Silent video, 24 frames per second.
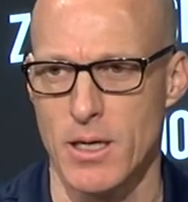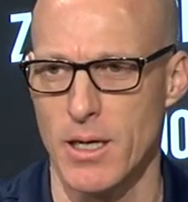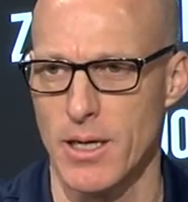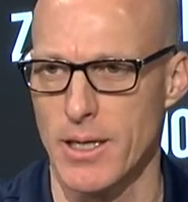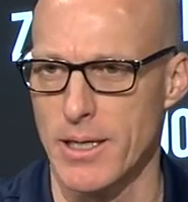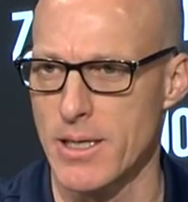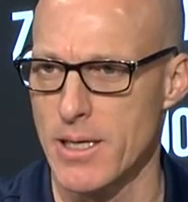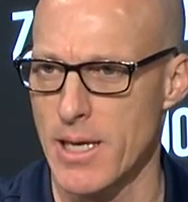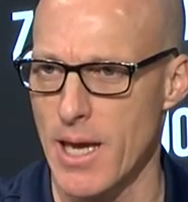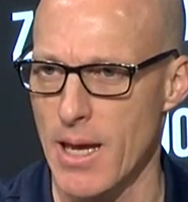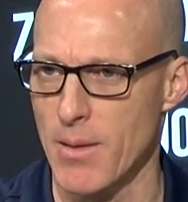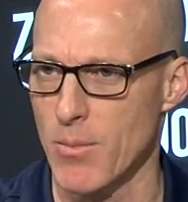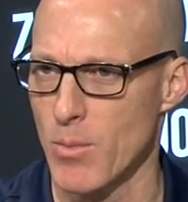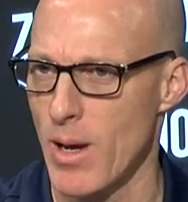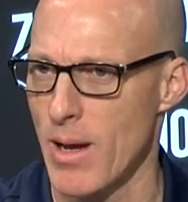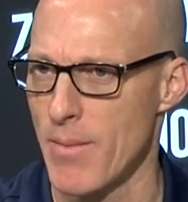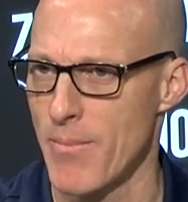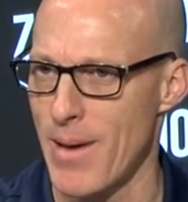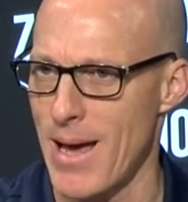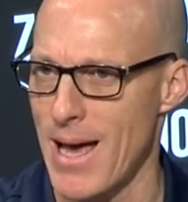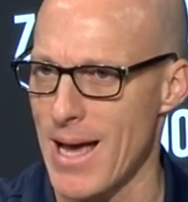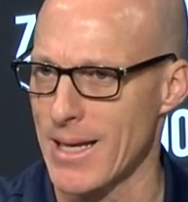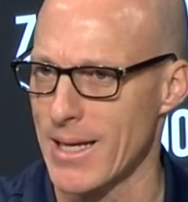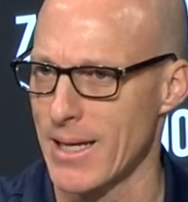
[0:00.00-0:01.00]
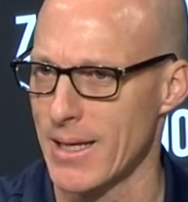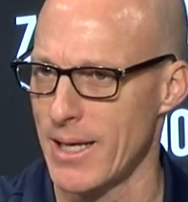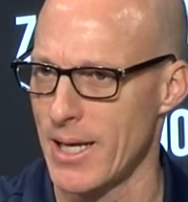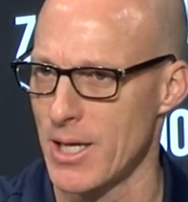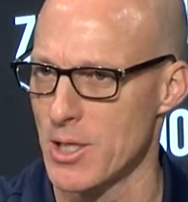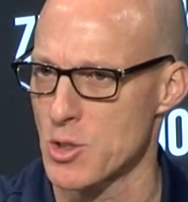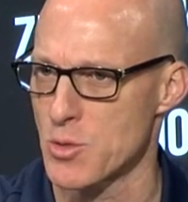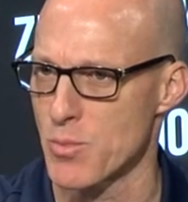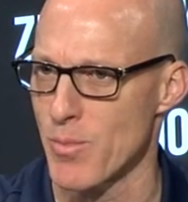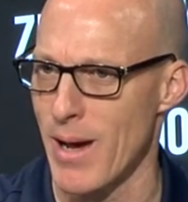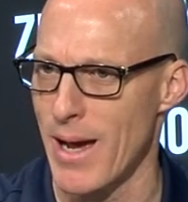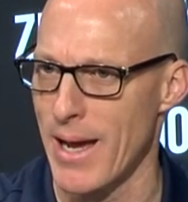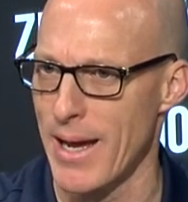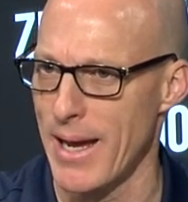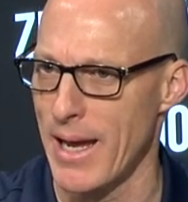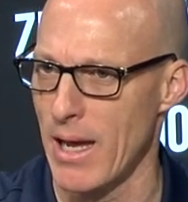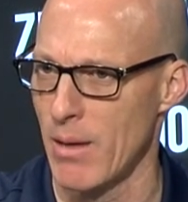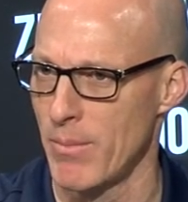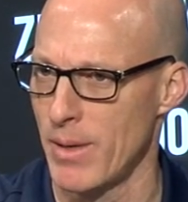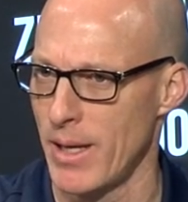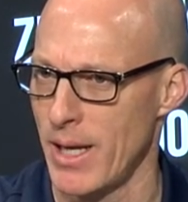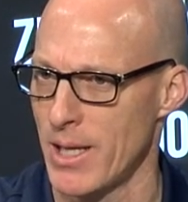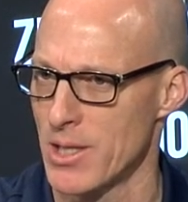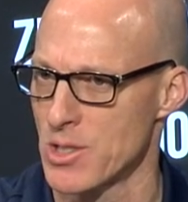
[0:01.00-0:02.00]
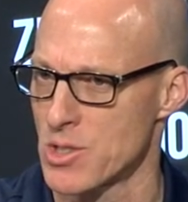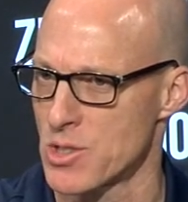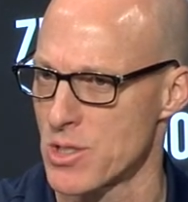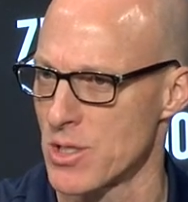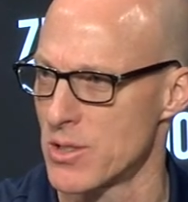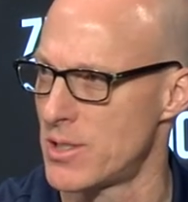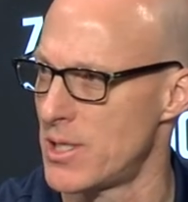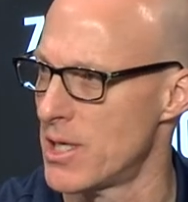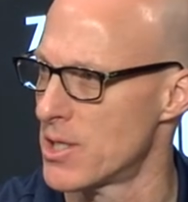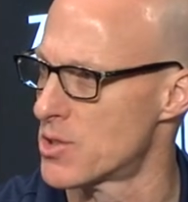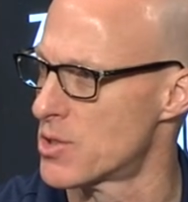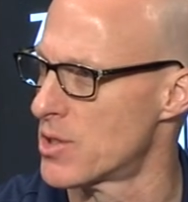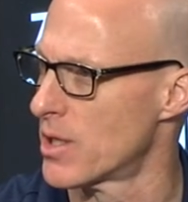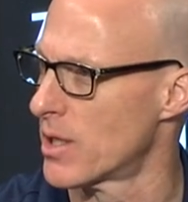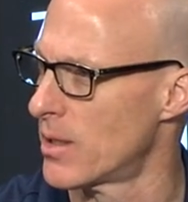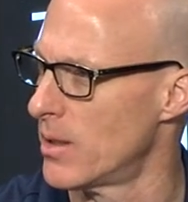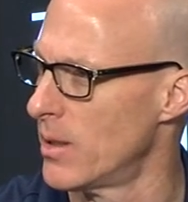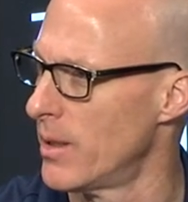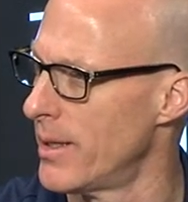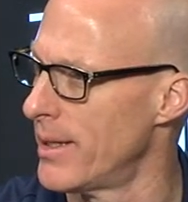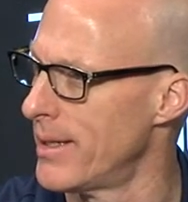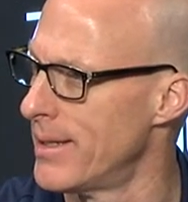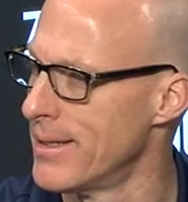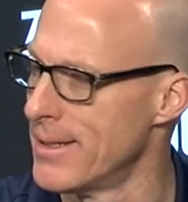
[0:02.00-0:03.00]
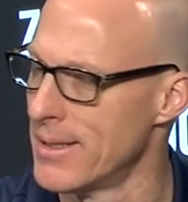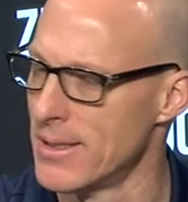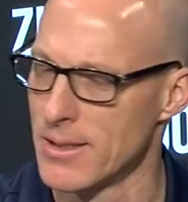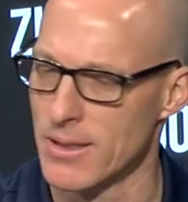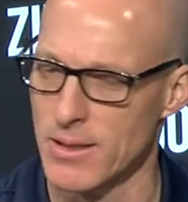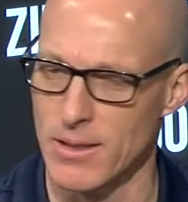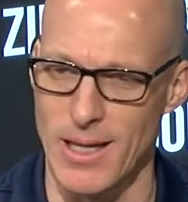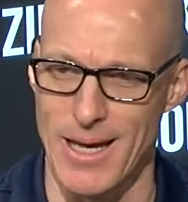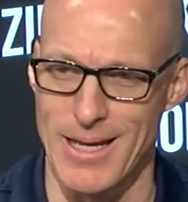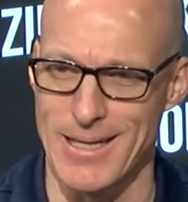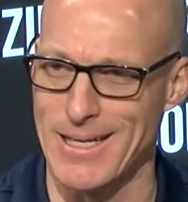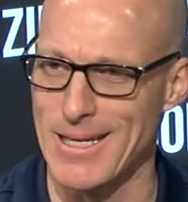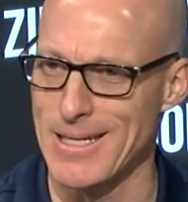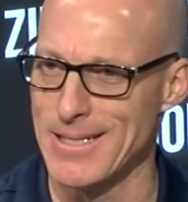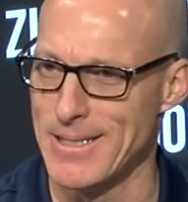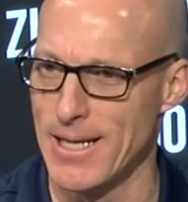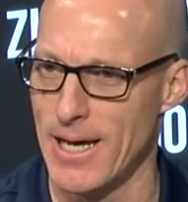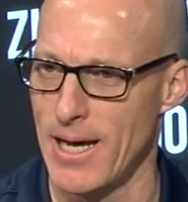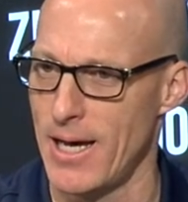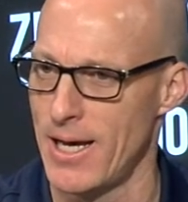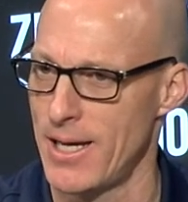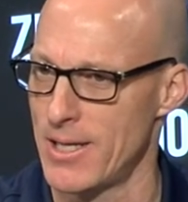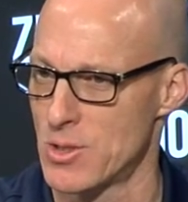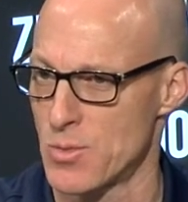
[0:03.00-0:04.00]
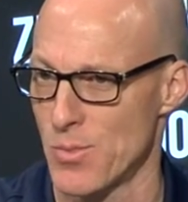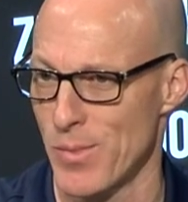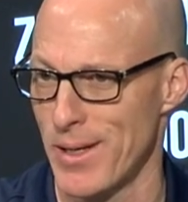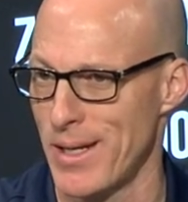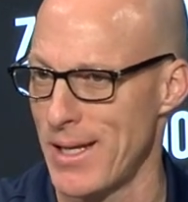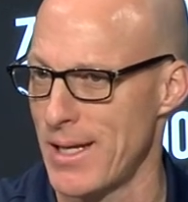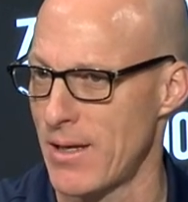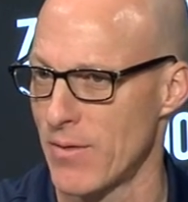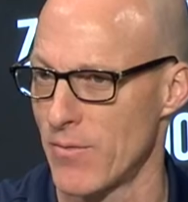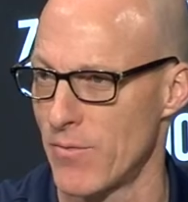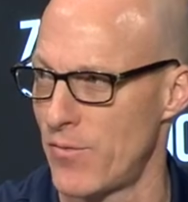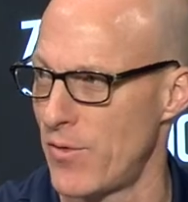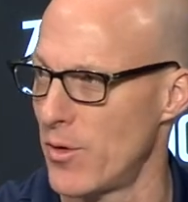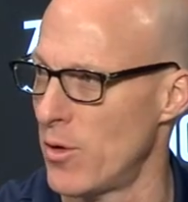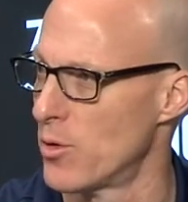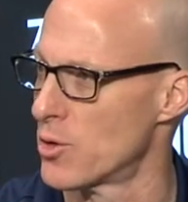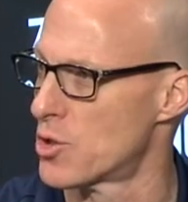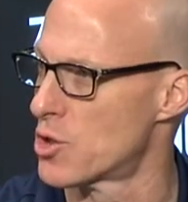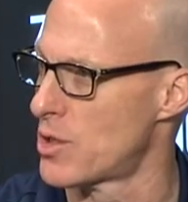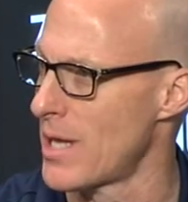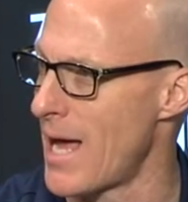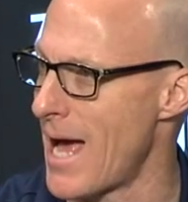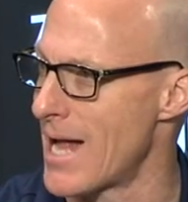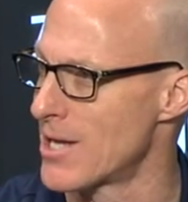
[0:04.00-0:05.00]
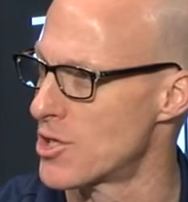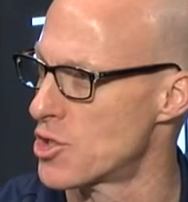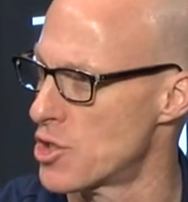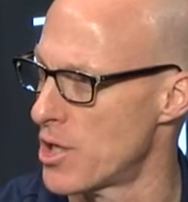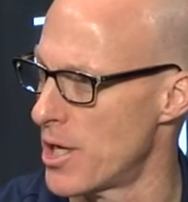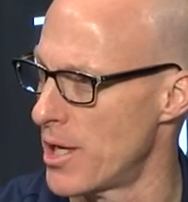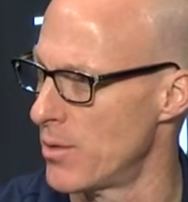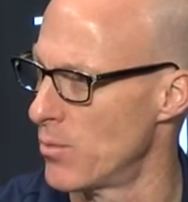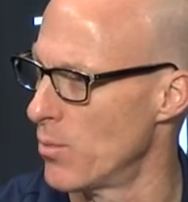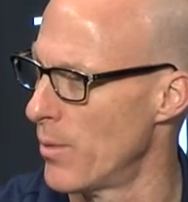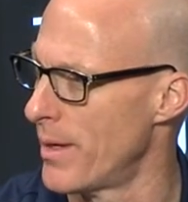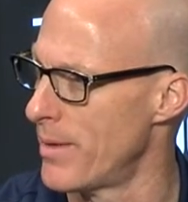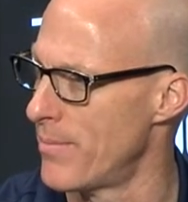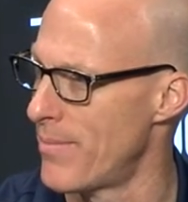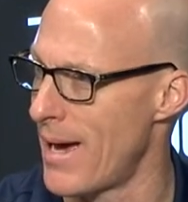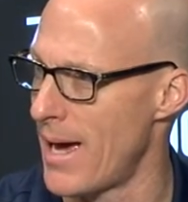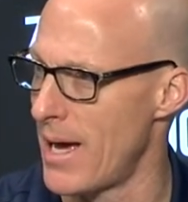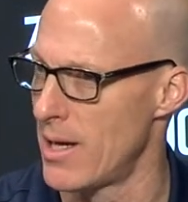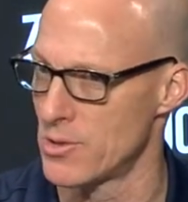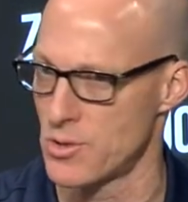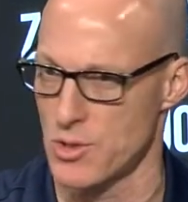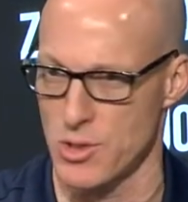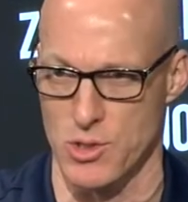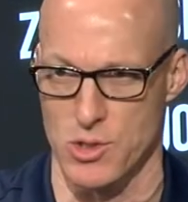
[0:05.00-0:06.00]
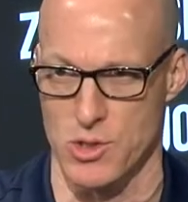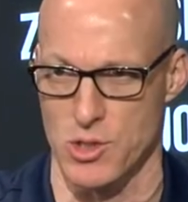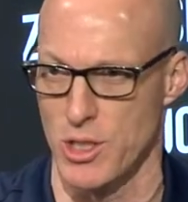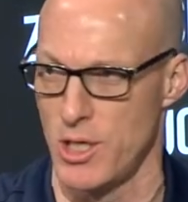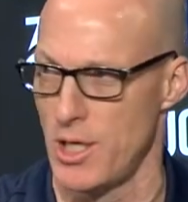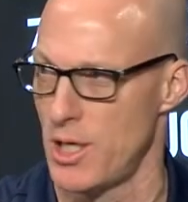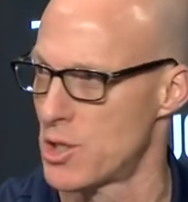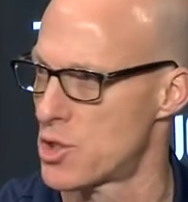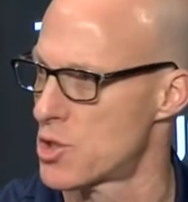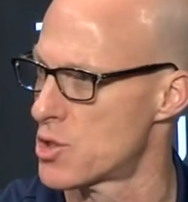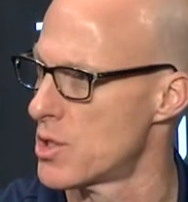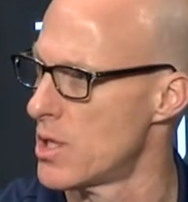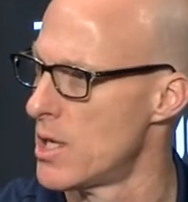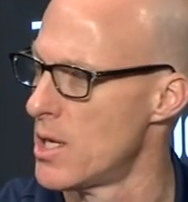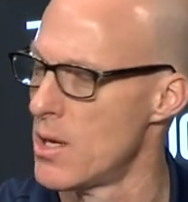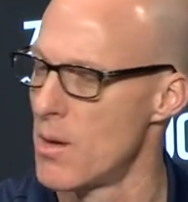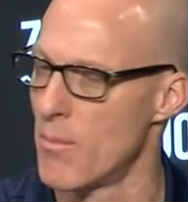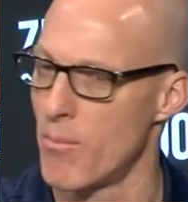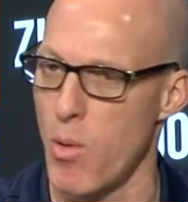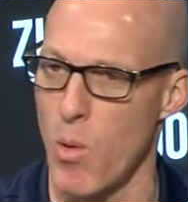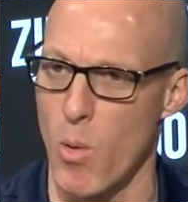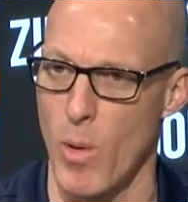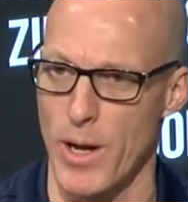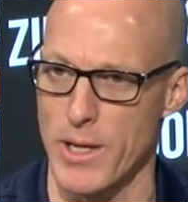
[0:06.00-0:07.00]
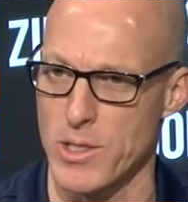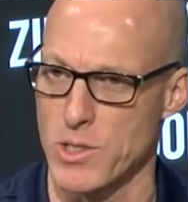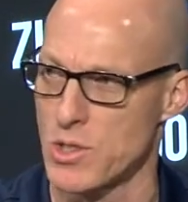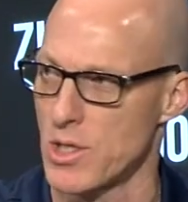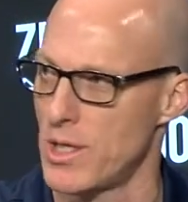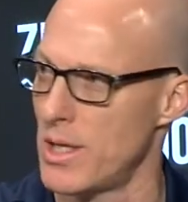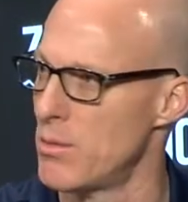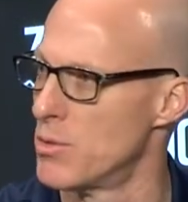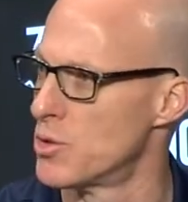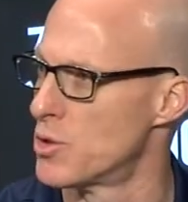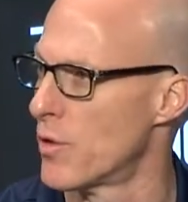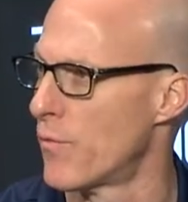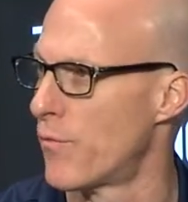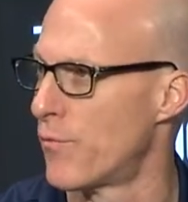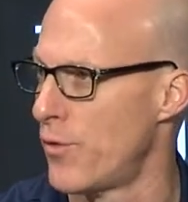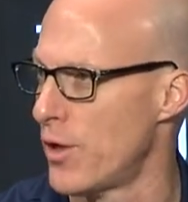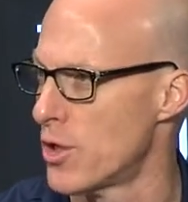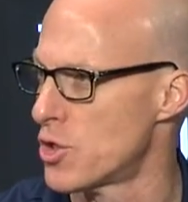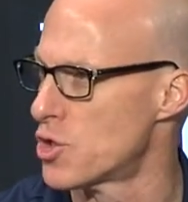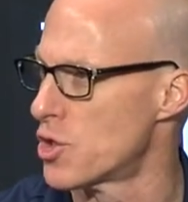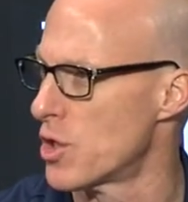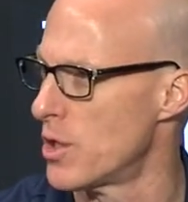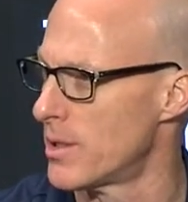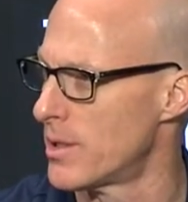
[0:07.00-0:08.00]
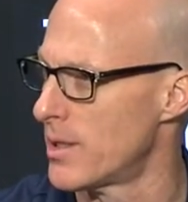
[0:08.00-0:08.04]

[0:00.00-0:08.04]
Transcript: He came right back against Miami, and statistically, like he does, I mean, he can fill a stat sheet, rebounds, assists, points, and he was efficient.